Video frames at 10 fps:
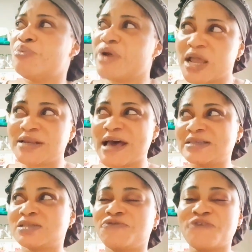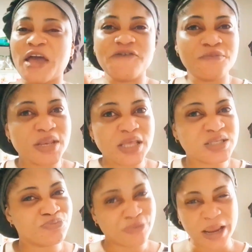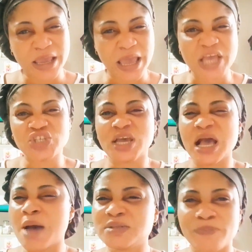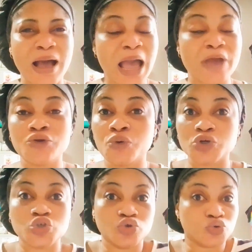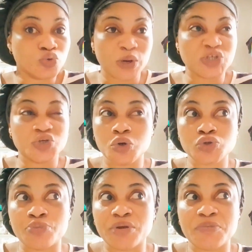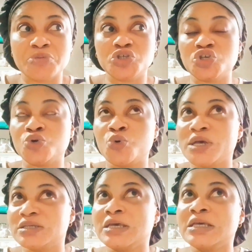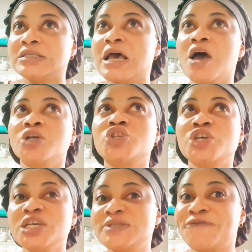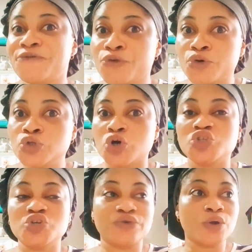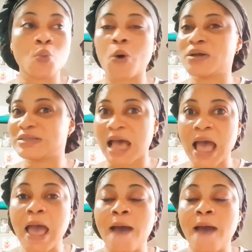break. That's 5 minutes break, and she comes back. I don't know what she do when she goes on break. Maybe she go and eat. She eats fruit or she drink water.